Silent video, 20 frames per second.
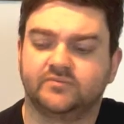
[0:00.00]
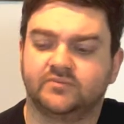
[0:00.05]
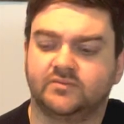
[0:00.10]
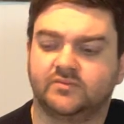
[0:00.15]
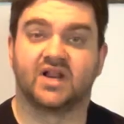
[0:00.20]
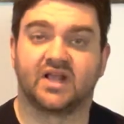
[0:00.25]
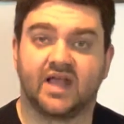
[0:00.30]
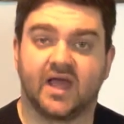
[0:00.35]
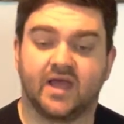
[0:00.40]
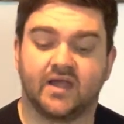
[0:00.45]

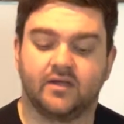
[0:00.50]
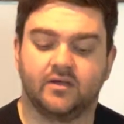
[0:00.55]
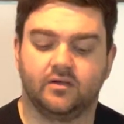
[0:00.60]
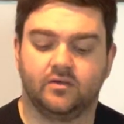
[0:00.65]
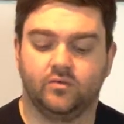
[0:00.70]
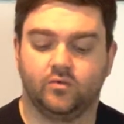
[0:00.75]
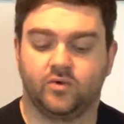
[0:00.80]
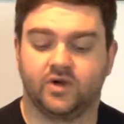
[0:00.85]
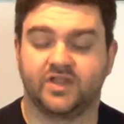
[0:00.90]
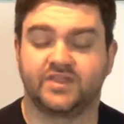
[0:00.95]
But again,
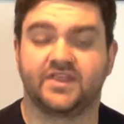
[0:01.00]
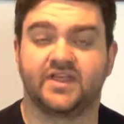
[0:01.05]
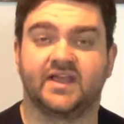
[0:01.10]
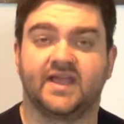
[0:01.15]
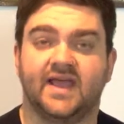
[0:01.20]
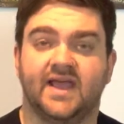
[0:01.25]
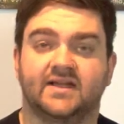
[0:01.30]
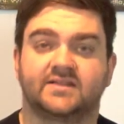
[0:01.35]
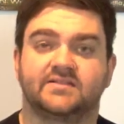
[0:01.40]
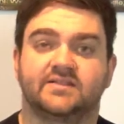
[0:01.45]
what I think
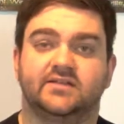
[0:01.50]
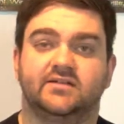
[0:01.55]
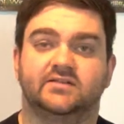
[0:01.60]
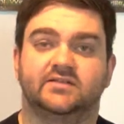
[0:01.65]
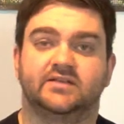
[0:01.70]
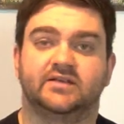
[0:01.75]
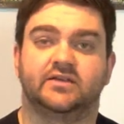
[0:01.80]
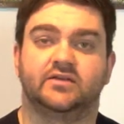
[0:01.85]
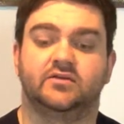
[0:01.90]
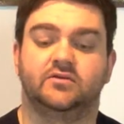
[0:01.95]
Axial
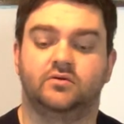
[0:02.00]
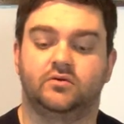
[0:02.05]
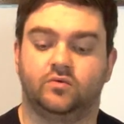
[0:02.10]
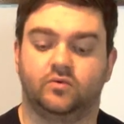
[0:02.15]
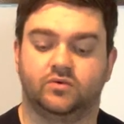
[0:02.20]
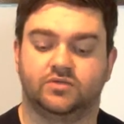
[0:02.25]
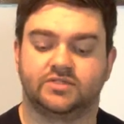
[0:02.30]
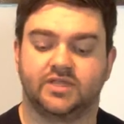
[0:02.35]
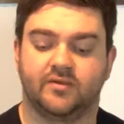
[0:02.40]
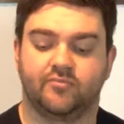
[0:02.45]
did
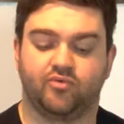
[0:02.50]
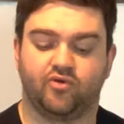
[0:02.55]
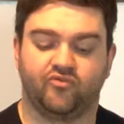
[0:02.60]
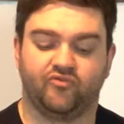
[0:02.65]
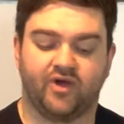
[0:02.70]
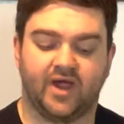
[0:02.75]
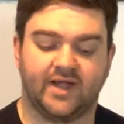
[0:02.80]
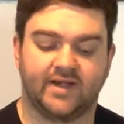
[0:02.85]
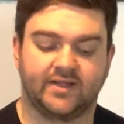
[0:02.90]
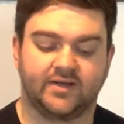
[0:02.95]
was they
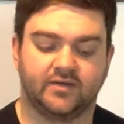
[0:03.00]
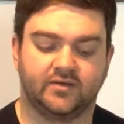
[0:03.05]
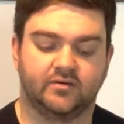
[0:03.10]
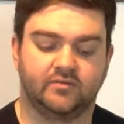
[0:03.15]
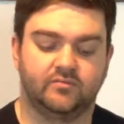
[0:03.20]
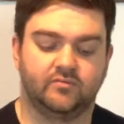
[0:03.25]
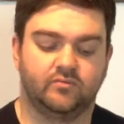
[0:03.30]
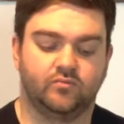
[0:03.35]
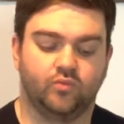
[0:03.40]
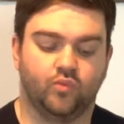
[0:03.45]
provided
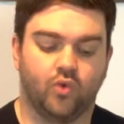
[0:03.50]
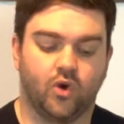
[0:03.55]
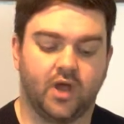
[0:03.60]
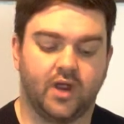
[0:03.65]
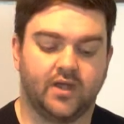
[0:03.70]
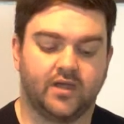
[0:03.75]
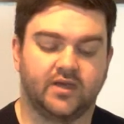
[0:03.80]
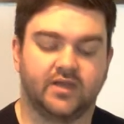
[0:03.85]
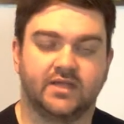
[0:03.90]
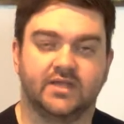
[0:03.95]

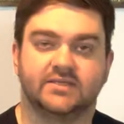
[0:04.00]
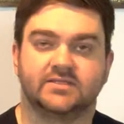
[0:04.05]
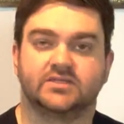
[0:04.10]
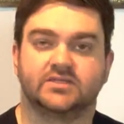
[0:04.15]
what is